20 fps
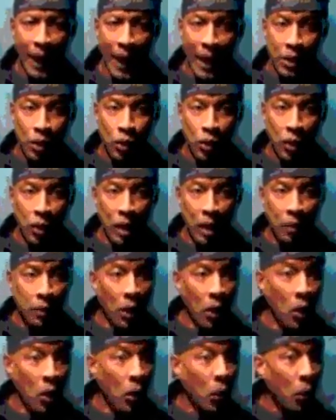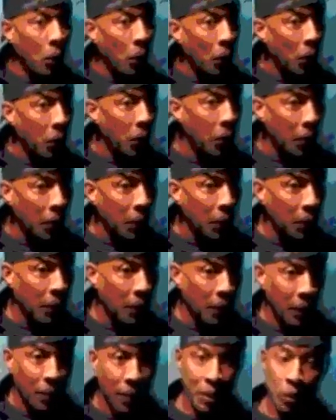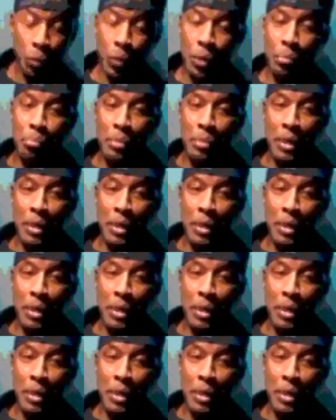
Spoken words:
and you're going to go with